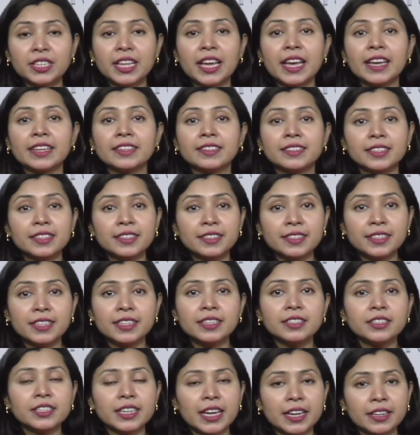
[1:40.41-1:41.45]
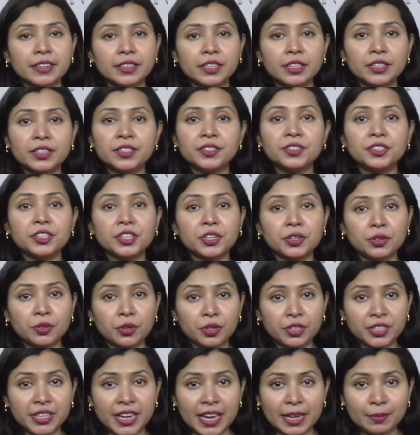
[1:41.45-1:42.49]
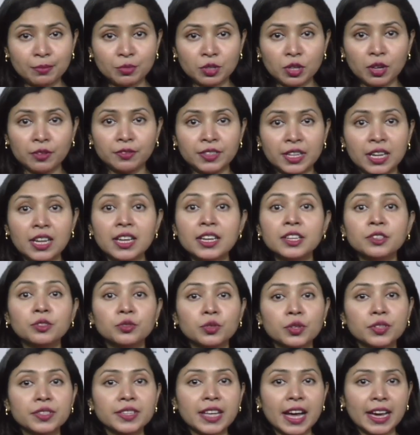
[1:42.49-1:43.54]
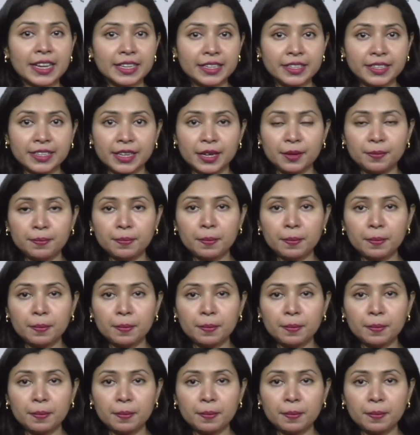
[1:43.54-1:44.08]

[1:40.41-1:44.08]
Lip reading: the existing gender stereotypes of the society.